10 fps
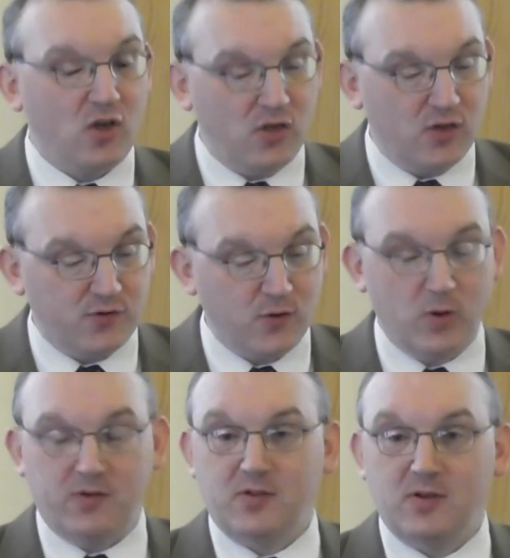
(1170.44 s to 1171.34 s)
The
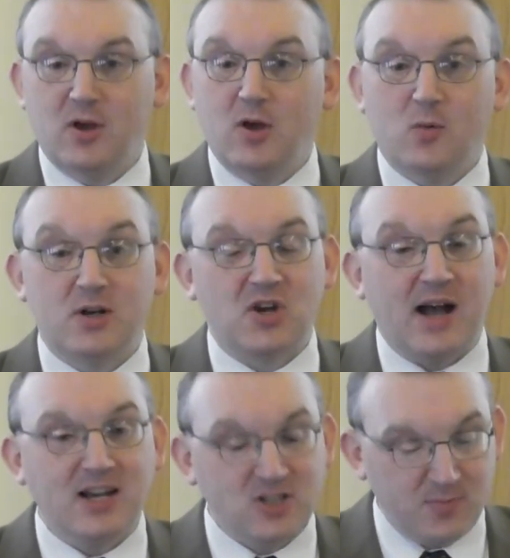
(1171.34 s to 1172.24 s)
fourth. Which
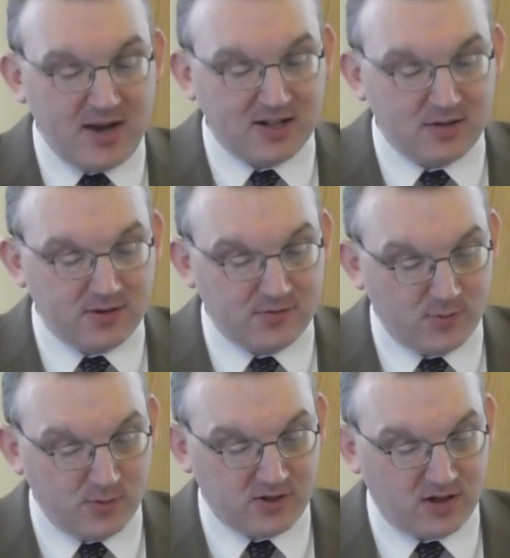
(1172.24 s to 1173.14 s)
aspect of the
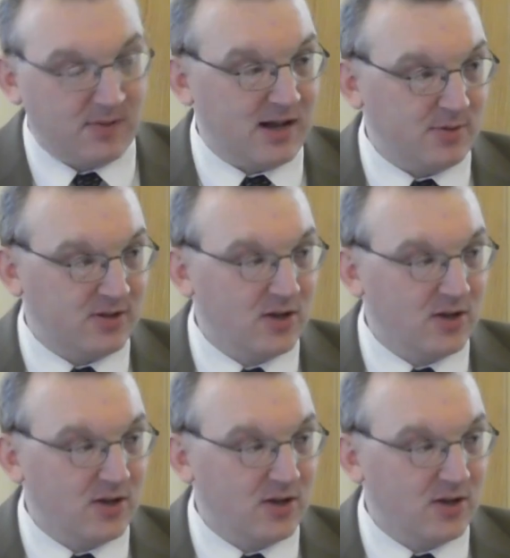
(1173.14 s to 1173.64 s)
fourth commandment